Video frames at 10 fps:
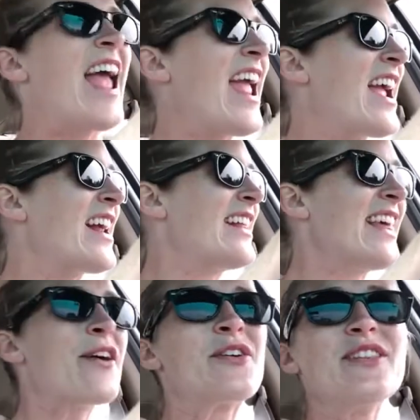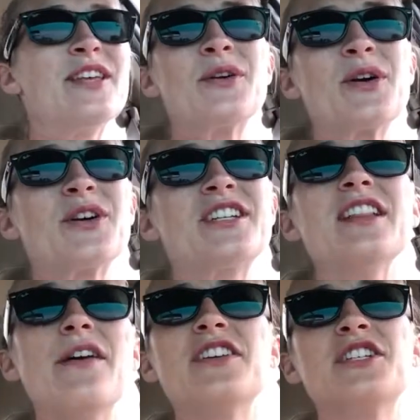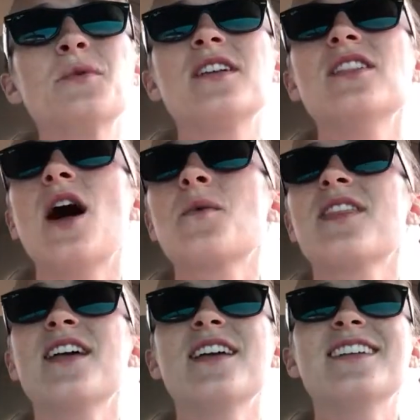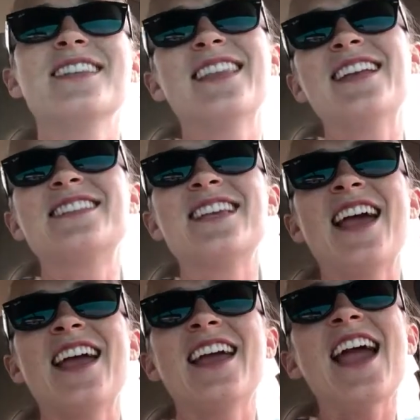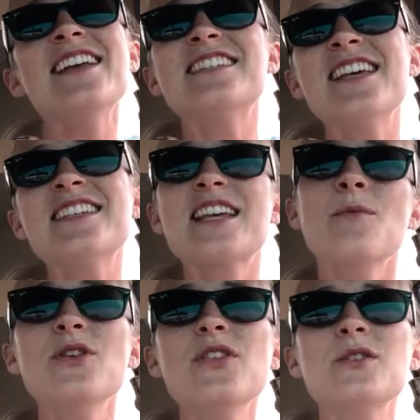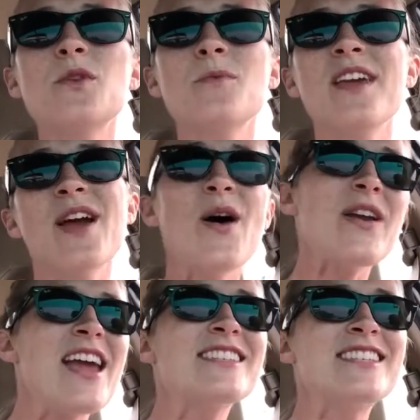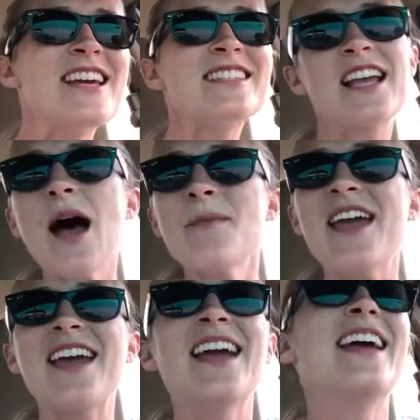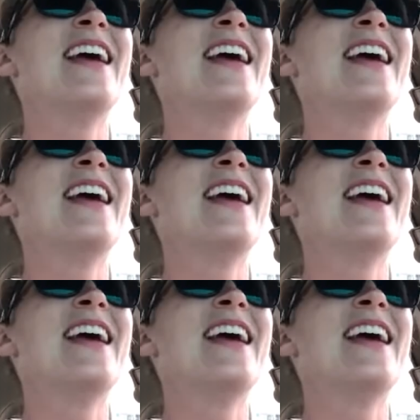And that little girl, she loved it. She went along with it. And they'd say, "Hey, sis, come do this with me." "Okay, sis, coming."